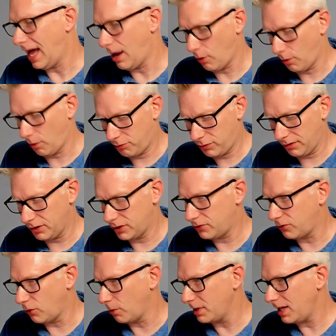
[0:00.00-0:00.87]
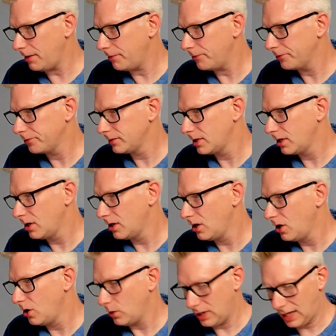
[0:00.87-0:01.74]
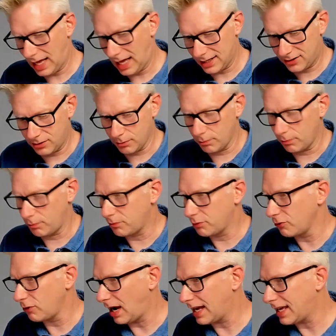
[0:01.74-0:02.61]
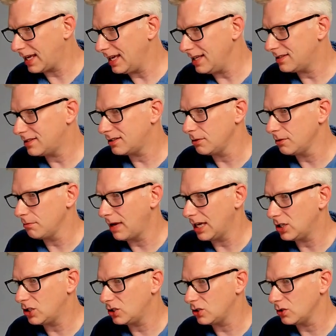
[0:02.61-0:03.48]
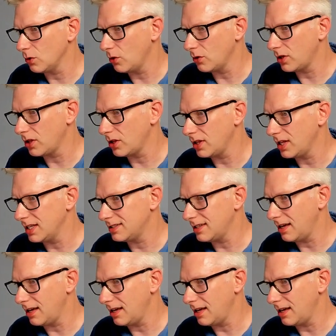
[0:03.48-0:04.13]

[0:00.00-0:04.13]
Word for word: our previous formula. We'll add some brackets to make sure that this